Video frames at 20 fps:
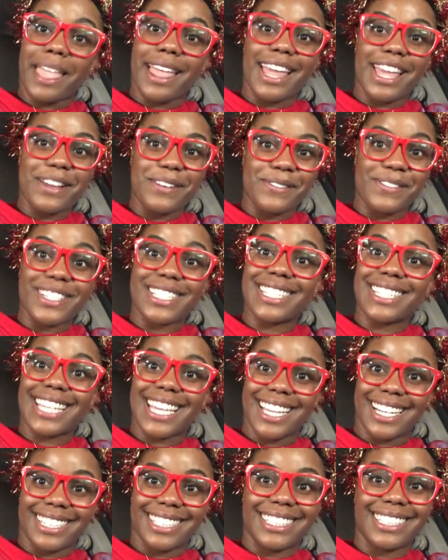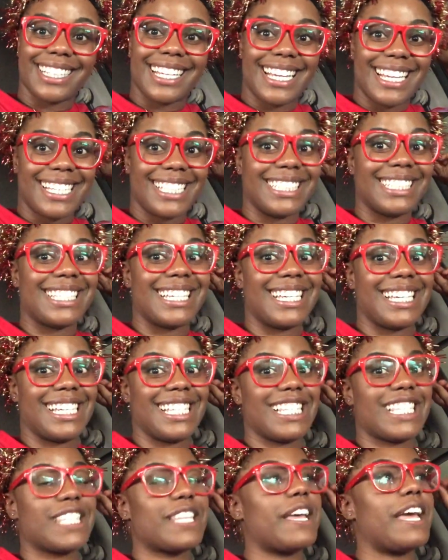it was getting
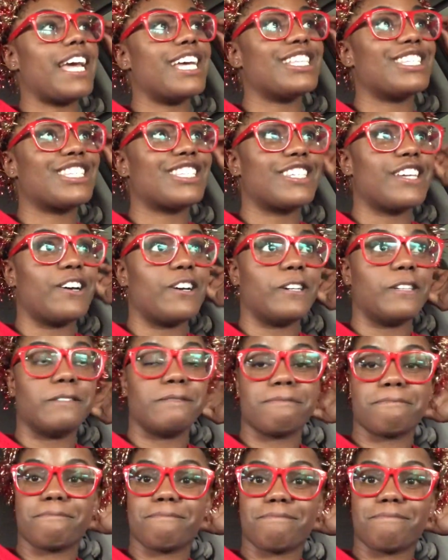intense. And so